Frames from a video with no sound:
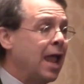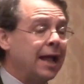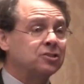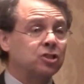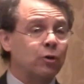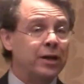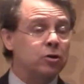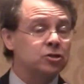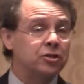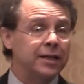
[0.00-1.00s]
And so
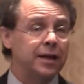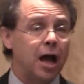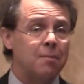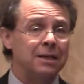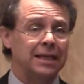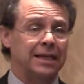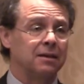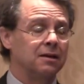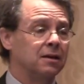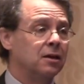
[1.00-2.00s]
here is the anomaly.
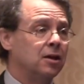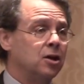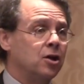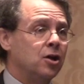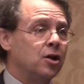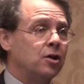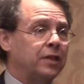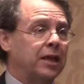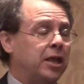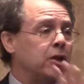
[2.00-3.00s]

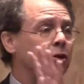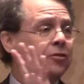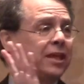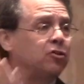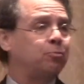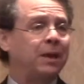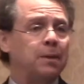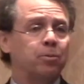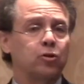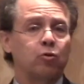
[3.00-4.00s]
That here these
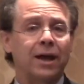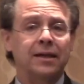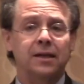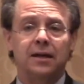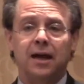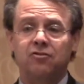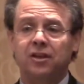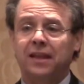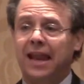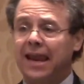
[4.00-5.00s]
people are
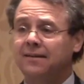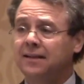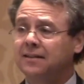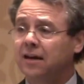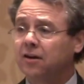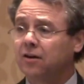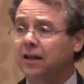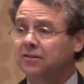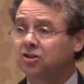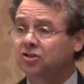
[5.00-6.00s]
recognizing that anti-terror
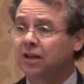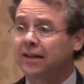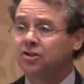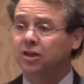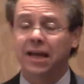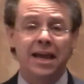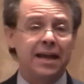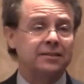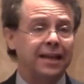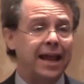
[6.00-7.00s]
legislation
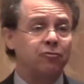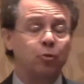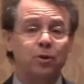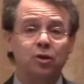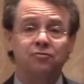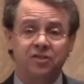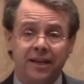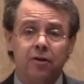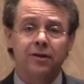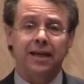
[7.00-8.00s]
is an attribute of
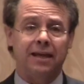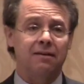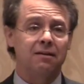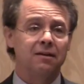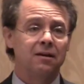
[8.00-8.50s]
tyranny.